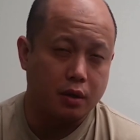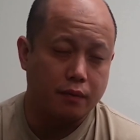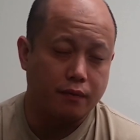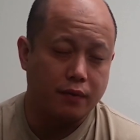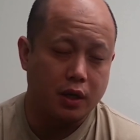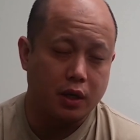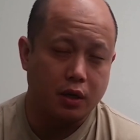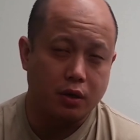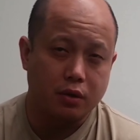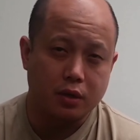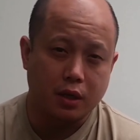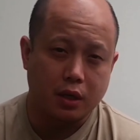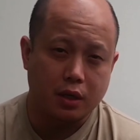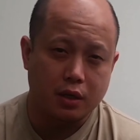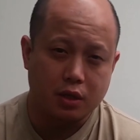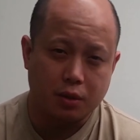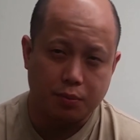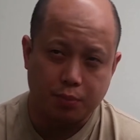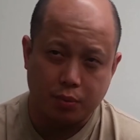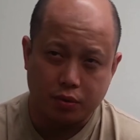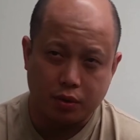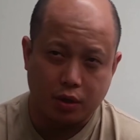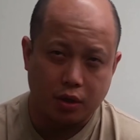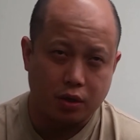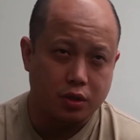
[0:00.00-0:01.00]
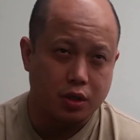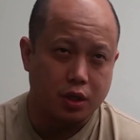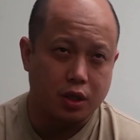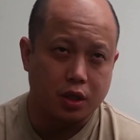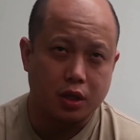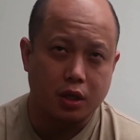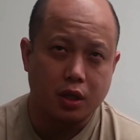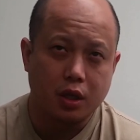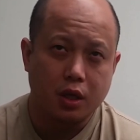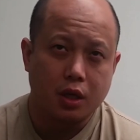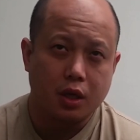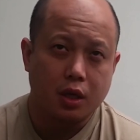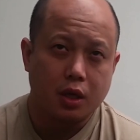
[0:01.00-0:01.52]
videos like Simple
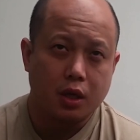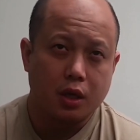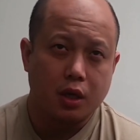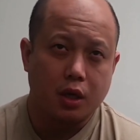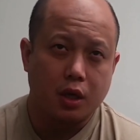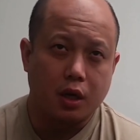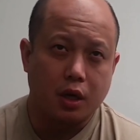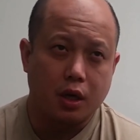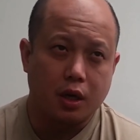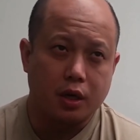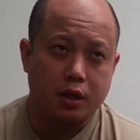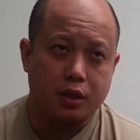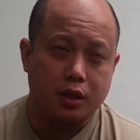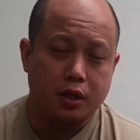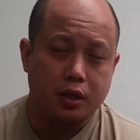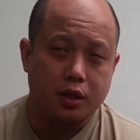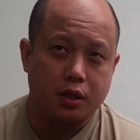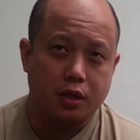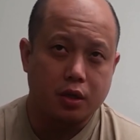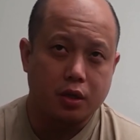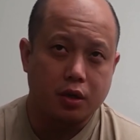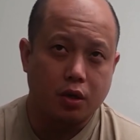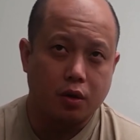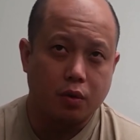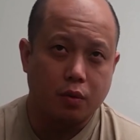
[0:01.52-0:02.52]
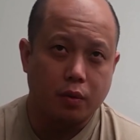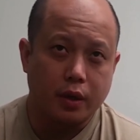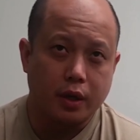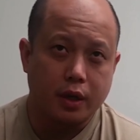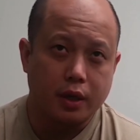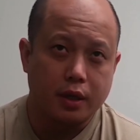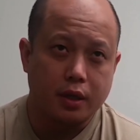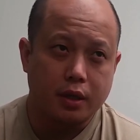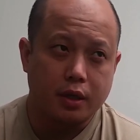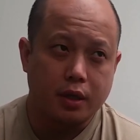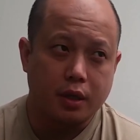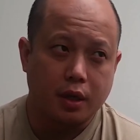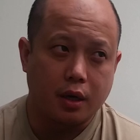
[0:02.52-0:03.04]
Nursing. It's easy to go
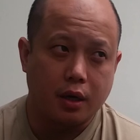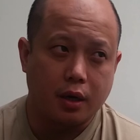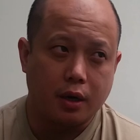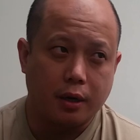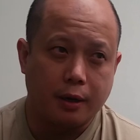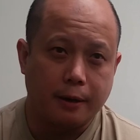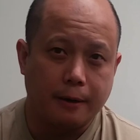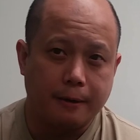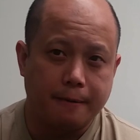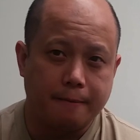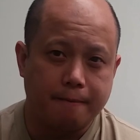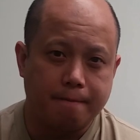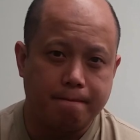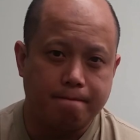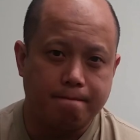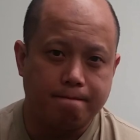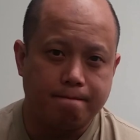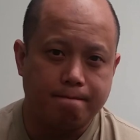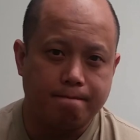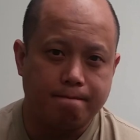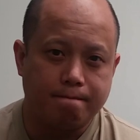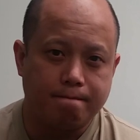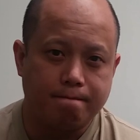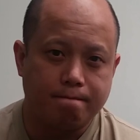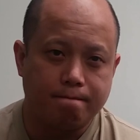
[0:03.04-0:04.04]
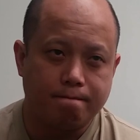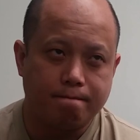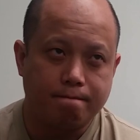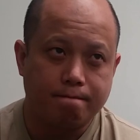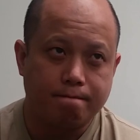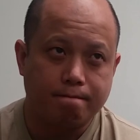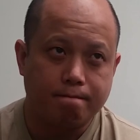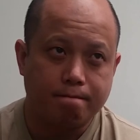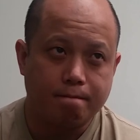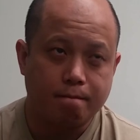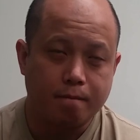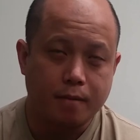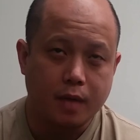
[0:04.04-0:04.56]
with.
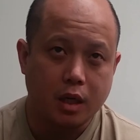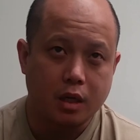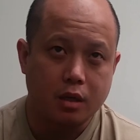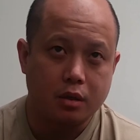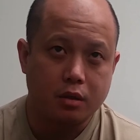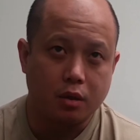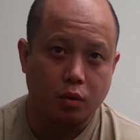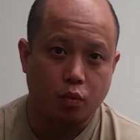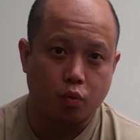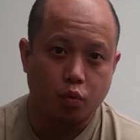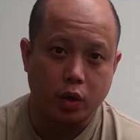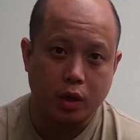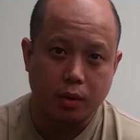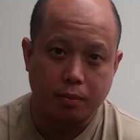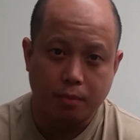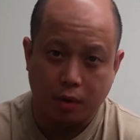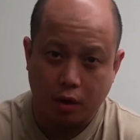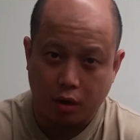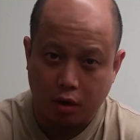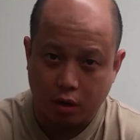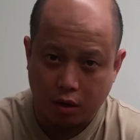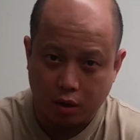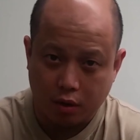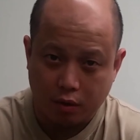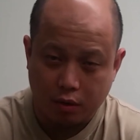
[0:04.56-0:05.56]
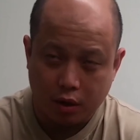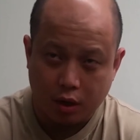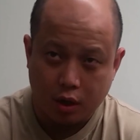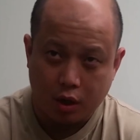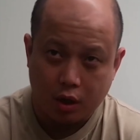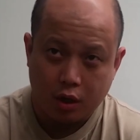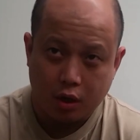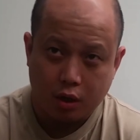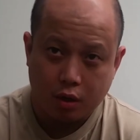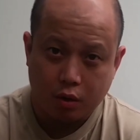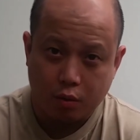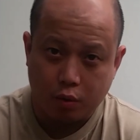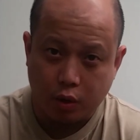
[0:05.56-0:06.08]
The Remar
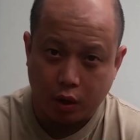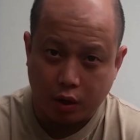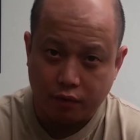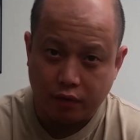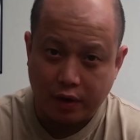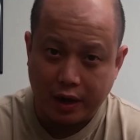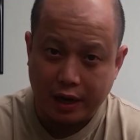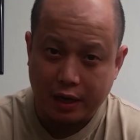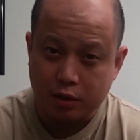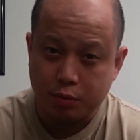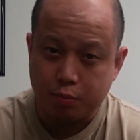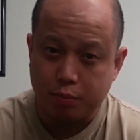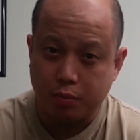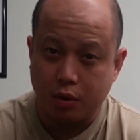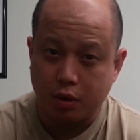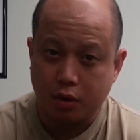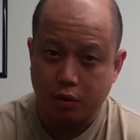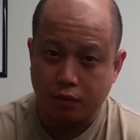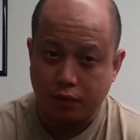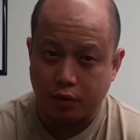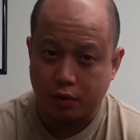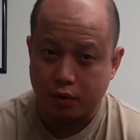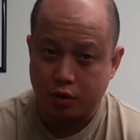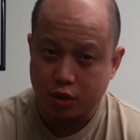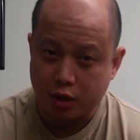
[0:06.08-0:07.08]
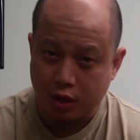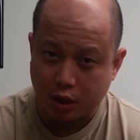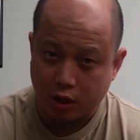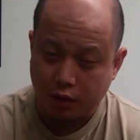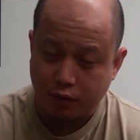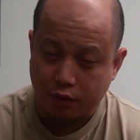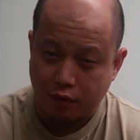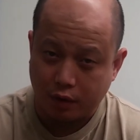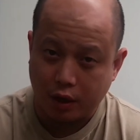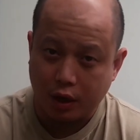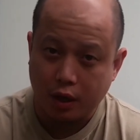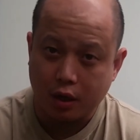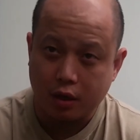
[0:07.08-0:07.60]
Quick Facts book for
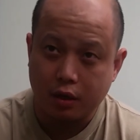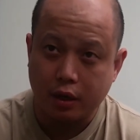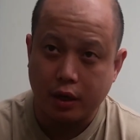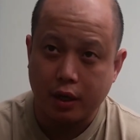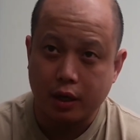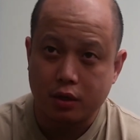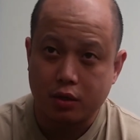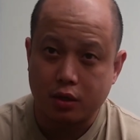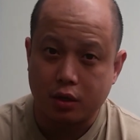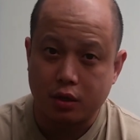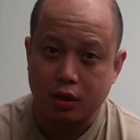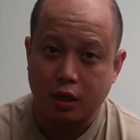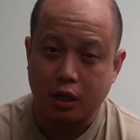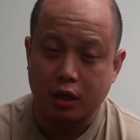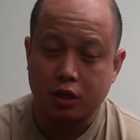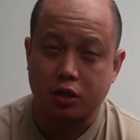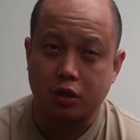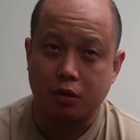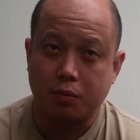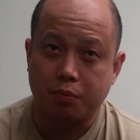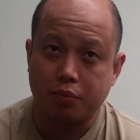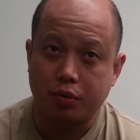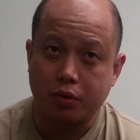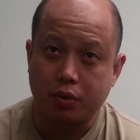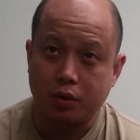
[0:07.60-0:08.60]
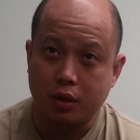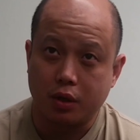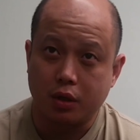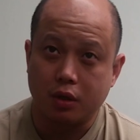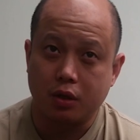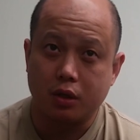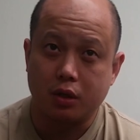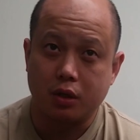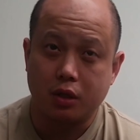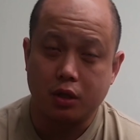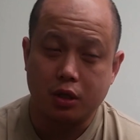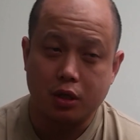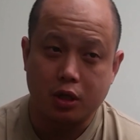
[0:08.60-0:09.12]
studying for NCLEX is actually a pretty
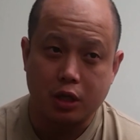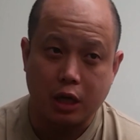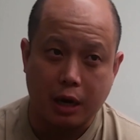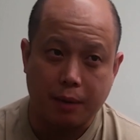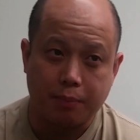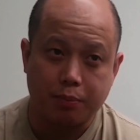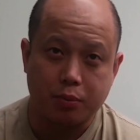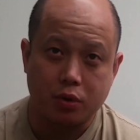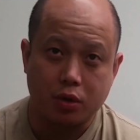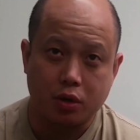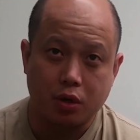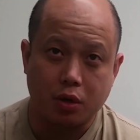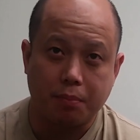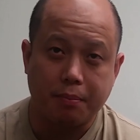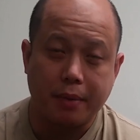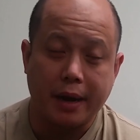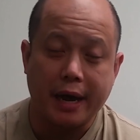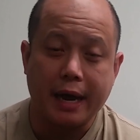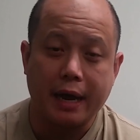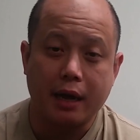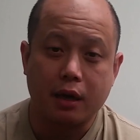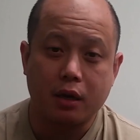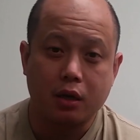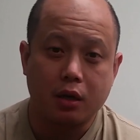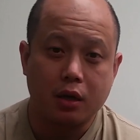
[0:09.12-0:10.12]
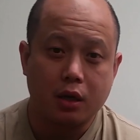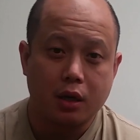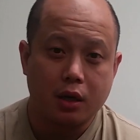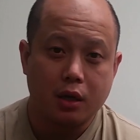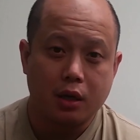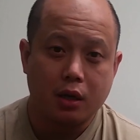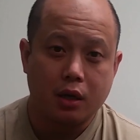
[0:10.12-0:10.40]
good chapter in the back.